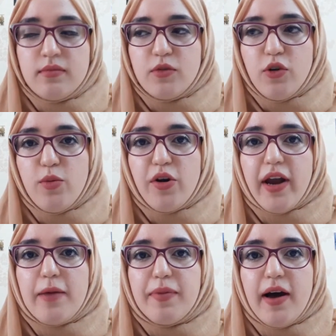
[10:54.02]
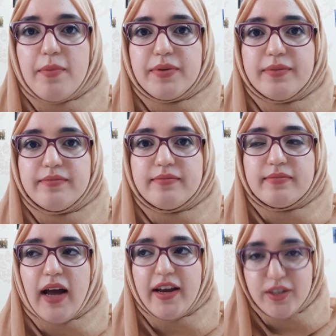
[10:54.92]
No more K-pop,
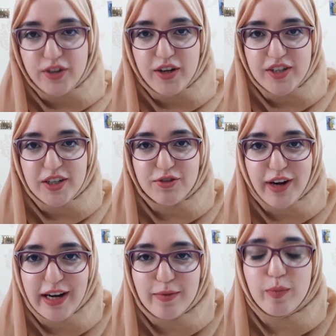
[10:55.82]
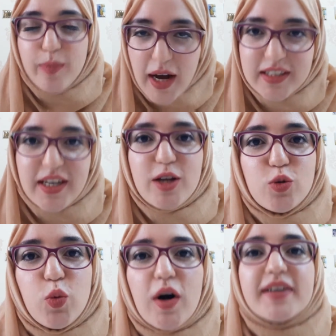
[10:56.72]
I need to concentrate, but it
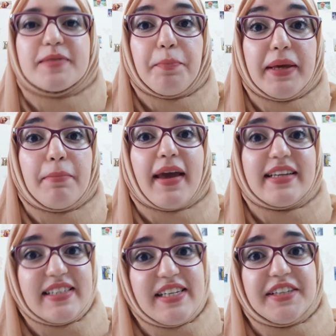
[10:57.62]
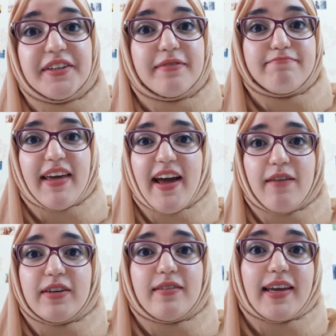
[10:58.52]
was Big Bang's year. They
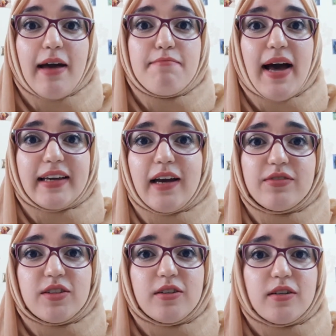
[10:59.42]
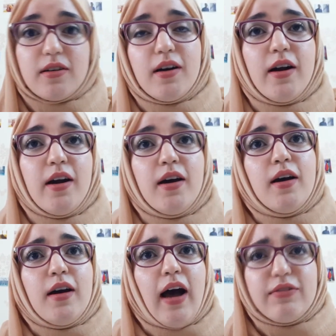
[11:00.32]
haven't a comeback after
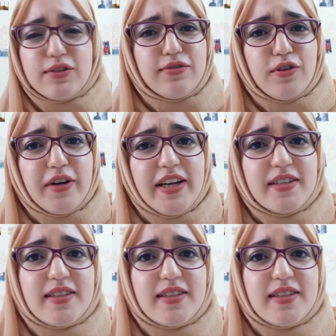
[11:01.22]
4 years